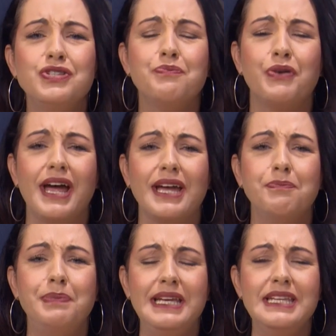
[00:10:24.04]
to brag.
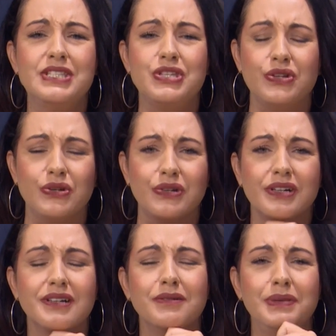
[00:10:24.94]
Please do.
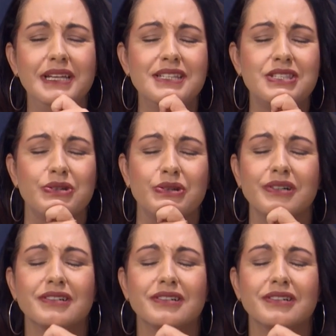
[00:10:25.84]
Please do.